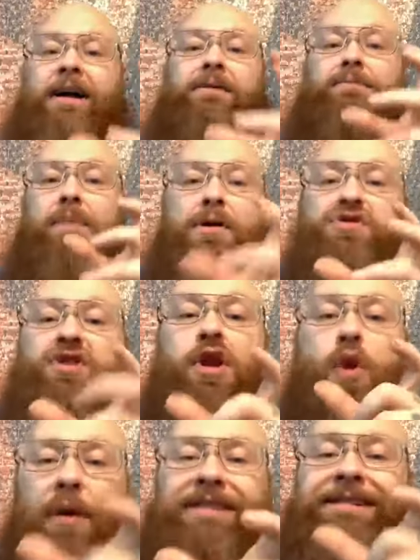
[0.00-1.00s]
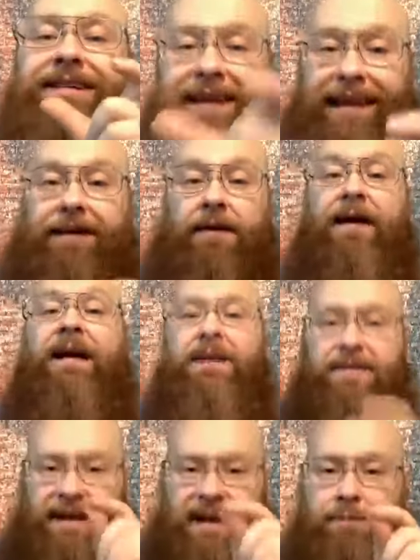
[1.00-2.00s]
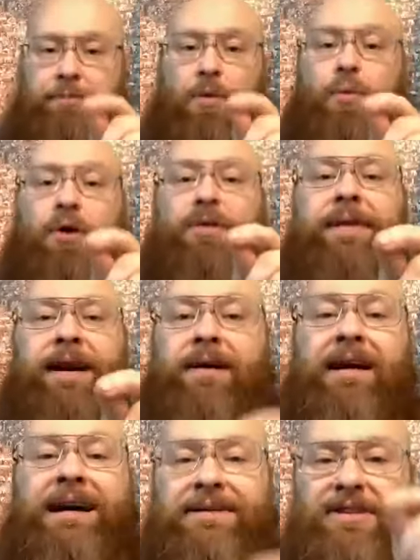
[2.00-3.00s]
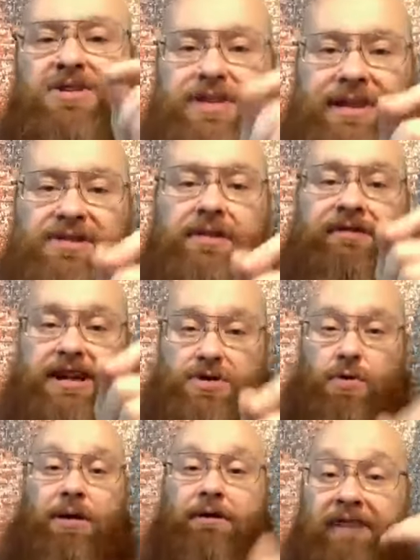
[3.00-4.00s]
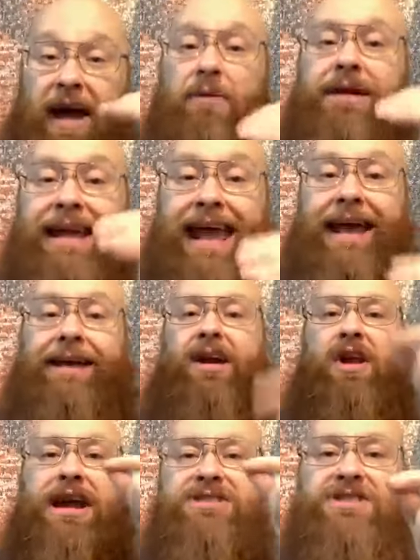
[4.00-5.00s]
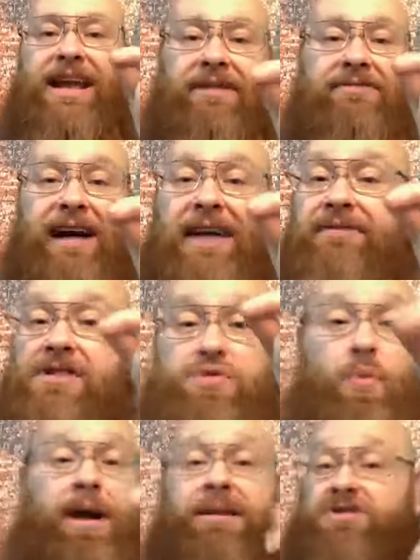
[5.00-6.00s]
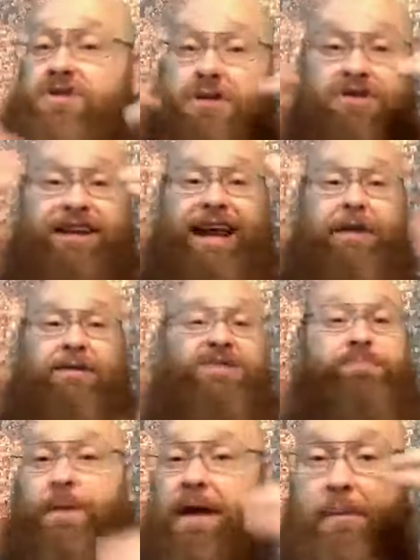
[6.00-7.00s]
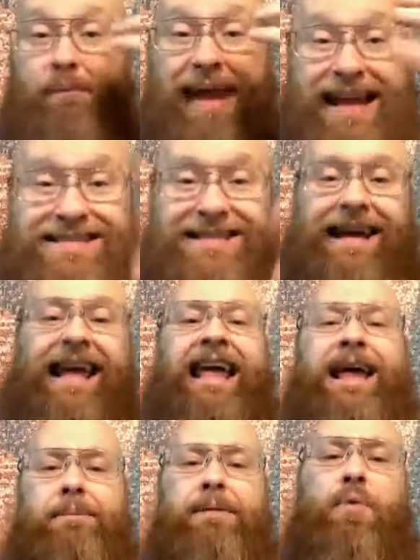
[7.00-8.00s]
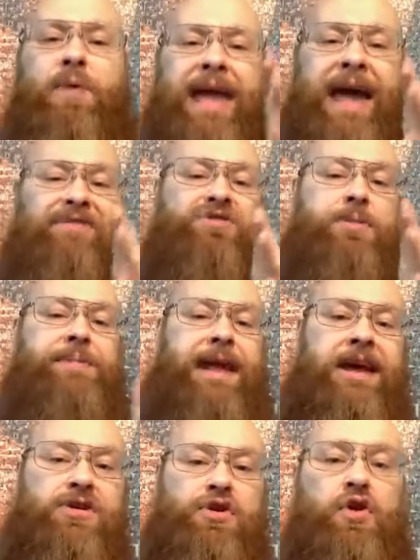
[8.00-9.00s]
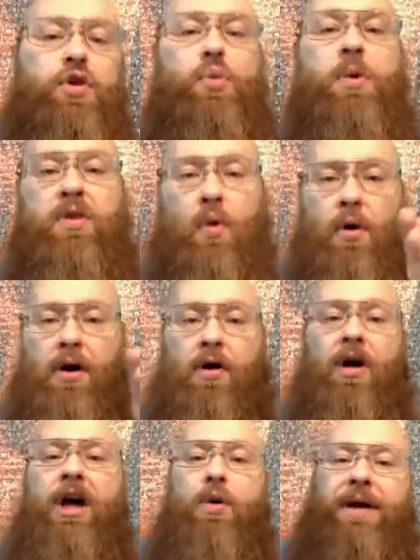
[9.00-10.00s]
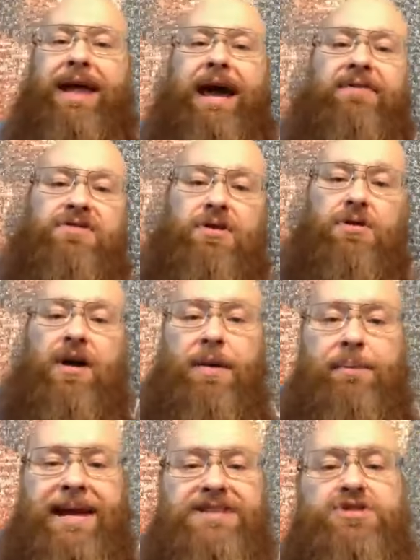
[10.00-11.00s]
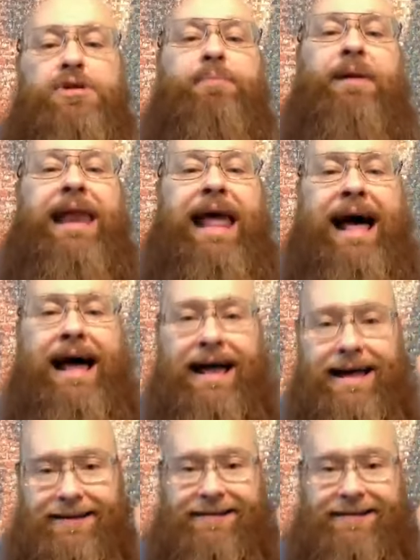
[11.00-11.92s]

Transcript: most anointed hill. The Hebrew word there for sons of fresh oil, found again in Isaiah 5, verse 1. Search it out. It's pretty amazing. But we have to be endued with oil, we have to be supplied